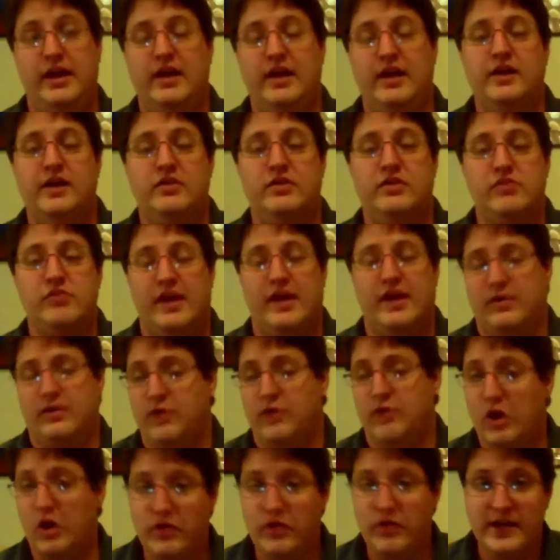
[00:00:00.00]
And I
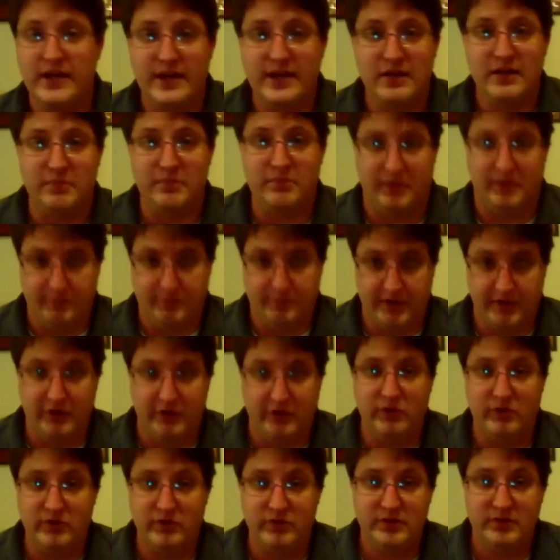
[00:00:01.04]
don't own it yet, but I'm
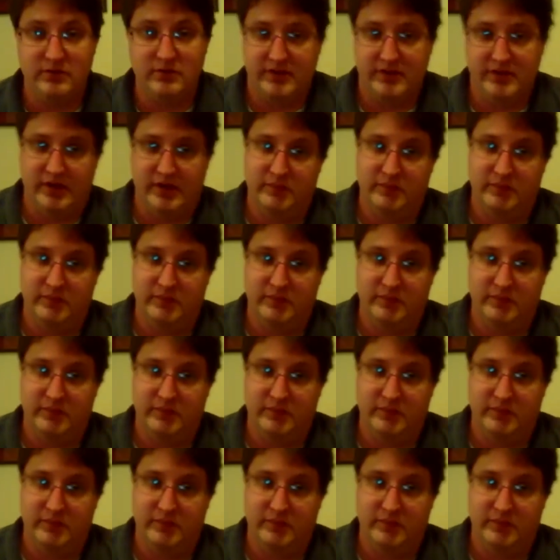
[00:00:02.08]
gonna own it.